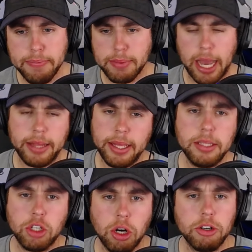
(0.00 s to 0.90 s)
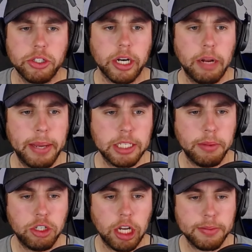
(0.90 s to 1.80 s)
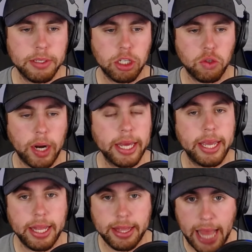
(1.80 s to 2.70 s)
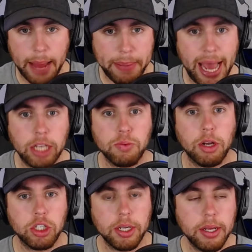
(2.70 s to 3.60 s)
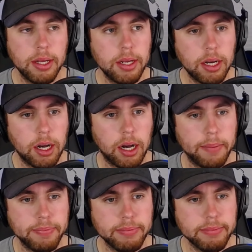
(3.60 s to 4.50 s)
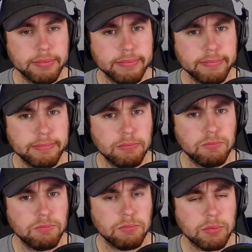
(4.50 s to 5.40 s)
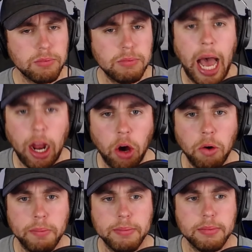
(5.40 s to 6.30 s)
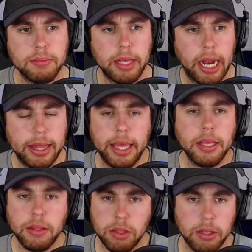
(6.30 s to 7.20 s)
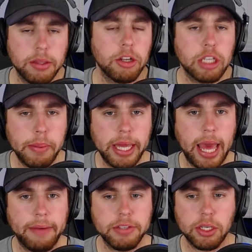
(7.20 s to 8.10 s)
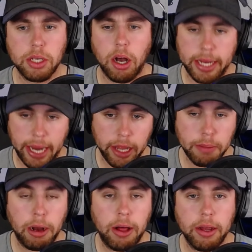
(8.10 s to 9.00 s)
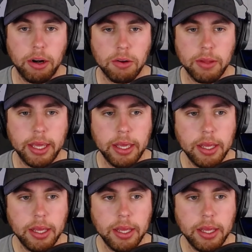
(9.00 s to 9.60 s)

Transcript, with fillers: I think the Chargers are going to make some adjustments to try to get that pass rush um, not home. And I think th- there's going to be an emphasis on getting the ball out early